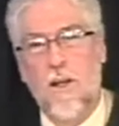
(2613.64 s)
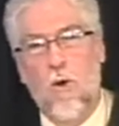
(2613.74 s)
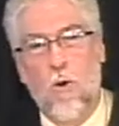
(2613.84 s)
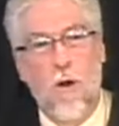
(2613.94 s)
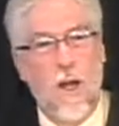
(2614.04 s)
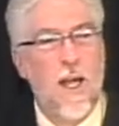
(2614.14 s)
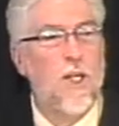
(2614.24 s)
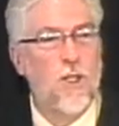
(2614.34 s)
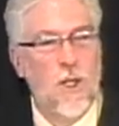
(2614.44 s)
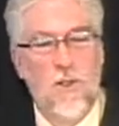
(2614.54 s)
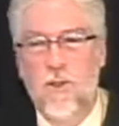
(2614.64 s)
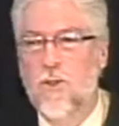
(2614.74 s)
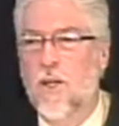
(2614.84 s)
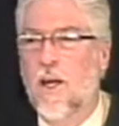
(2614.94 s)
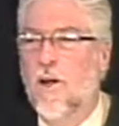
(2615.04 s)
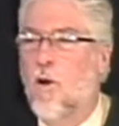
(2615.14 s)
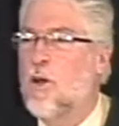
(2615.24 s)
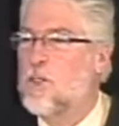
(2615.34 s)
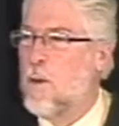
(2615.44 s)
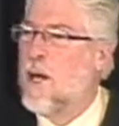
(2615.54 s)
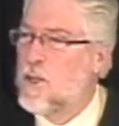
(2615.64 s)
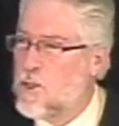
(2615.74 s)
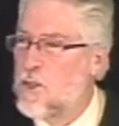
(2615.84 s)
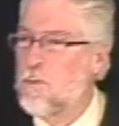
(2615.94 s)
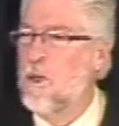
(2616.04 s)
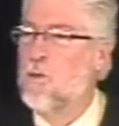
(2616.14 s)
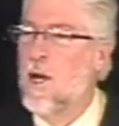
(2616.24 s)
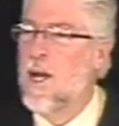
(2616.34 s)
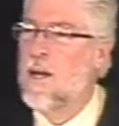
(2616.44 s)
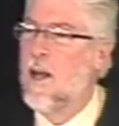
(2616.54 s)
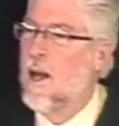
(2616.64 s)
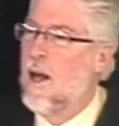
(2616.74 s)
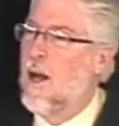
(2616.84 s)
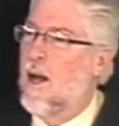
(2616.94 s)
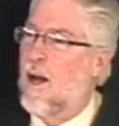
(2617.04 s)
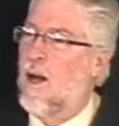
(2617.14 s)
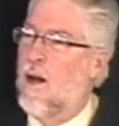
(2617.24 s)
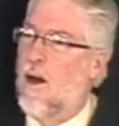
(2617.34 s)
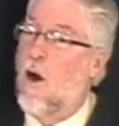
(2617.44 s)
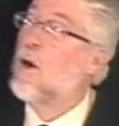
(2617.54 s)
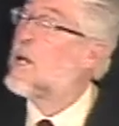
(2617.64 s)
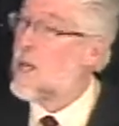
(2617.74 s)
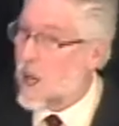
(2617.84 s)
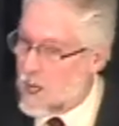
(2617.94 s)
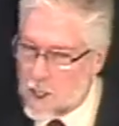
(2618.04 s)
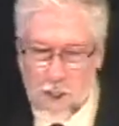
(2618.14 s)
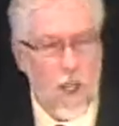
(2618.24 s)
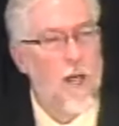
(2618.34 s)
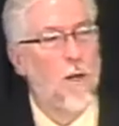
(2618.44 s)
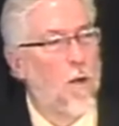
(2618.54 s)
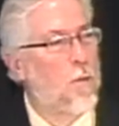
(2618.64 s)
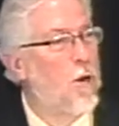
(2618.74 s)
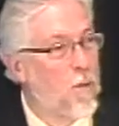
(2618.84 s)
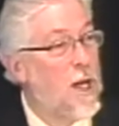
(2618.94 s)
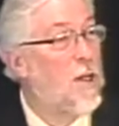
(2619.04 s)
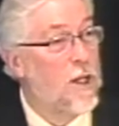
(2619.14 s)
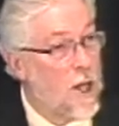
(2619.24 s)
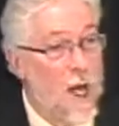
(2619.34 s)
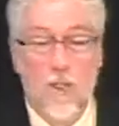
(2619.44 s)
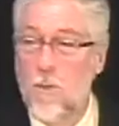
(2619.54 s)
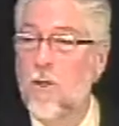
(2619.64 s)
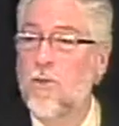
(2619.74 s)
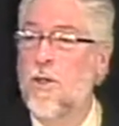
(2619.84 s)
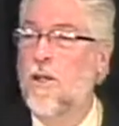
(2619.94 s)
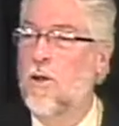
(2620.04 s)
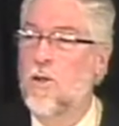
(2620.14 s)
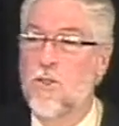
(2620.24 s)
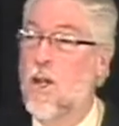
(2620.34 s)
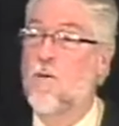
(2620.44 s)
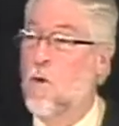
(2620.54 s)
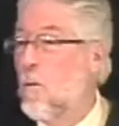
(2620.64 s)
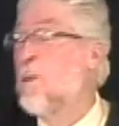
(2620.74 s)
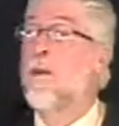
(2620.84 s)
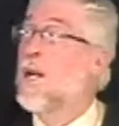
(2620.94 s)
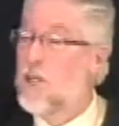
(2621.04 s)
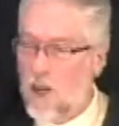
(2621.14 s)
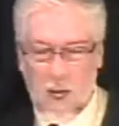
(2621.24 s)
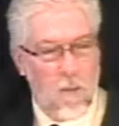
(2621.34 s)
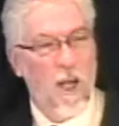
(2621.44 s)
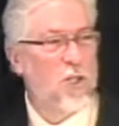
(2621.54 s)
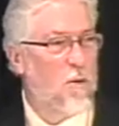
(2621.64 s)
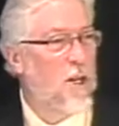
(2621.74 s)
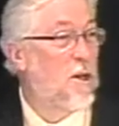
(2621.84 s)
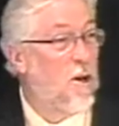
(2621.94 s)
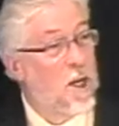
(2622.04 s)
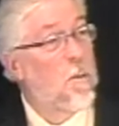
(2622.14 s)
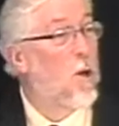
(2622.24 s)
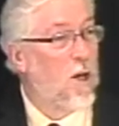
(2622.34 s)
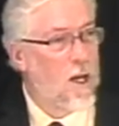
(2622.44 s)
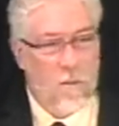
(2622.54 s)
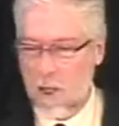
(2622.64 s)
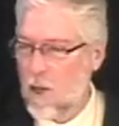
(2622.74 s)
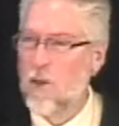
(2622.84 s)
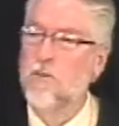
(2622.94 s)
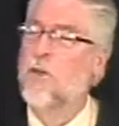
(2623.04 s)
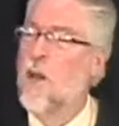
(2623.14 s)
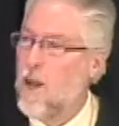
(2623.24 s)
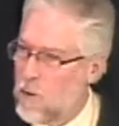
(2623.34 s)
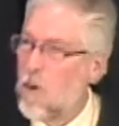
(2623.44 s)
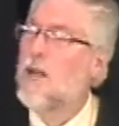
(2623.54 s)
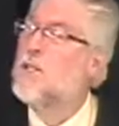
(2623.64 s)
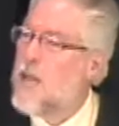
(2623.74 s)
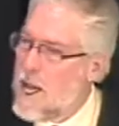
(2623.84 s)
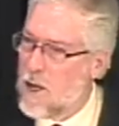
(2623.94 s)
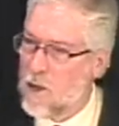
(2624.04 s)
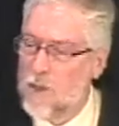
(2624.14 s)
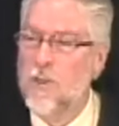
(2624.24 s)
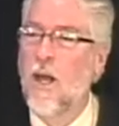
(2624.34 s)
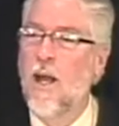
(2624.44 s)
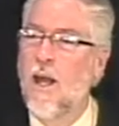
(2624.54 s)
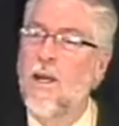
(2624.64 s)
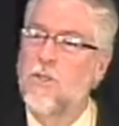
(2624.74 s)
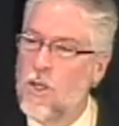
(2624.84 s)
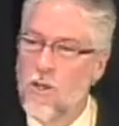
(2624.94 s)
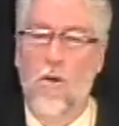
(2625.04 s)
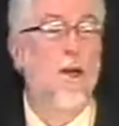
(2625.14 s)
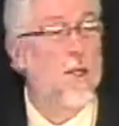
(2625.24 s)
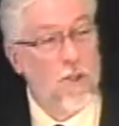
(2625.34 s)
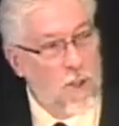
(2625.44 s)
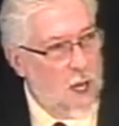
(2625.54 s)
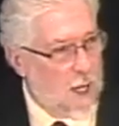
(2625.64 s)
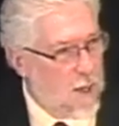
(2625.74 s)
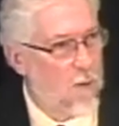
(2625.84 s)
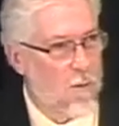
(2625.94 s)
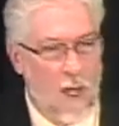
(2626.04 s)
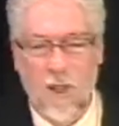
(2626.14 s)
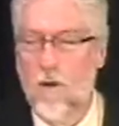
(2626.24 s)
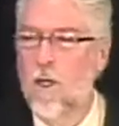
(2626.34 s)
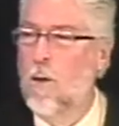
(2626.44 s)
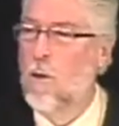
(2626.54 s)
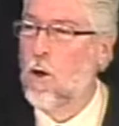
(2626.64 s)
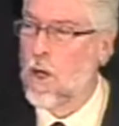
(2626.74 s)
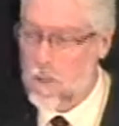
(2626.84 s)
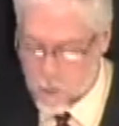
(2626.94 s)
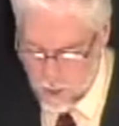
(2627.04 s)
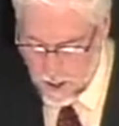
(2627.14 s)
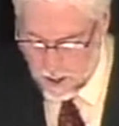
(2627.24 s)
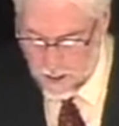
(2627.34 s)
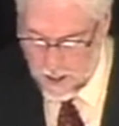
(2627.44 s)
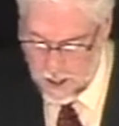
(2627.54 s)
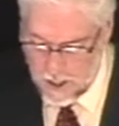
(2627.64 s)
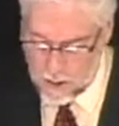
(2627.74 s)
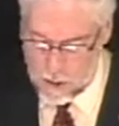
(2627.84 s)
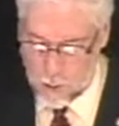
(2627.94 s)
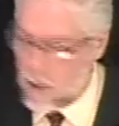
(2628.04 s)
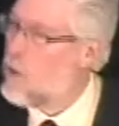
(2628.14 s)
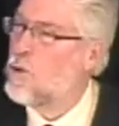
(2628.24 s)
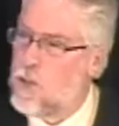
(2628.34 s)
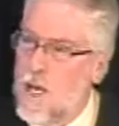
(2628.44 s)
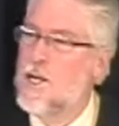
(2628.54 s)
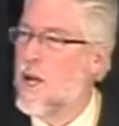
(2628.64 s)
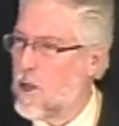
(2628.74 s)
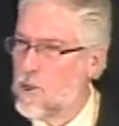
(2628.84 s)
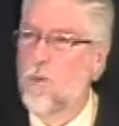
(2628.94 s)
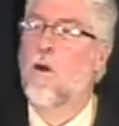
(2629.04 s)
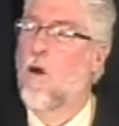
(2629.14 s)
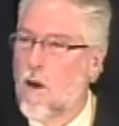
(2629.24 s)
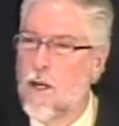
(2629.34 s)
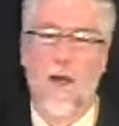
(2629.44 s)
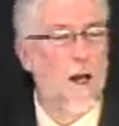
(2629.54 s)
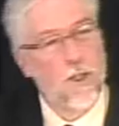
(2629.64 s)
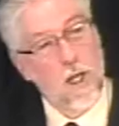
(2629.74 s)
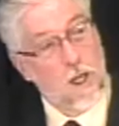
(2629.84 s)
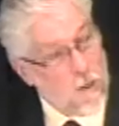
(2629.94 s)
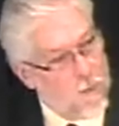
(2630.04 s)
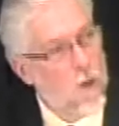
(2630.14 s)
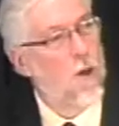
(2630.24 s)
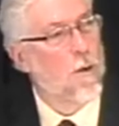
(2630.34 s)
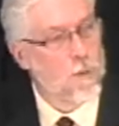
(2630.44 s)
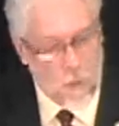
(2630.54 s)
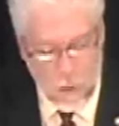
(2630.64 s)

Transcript: correlations, correspondences between archaeology and what we read in the Gospels, that there is a Roman military base right there in Capernaum, because Christ heals a centurion's son right there in Capernaum as well. Just one of those details where archaeology confirms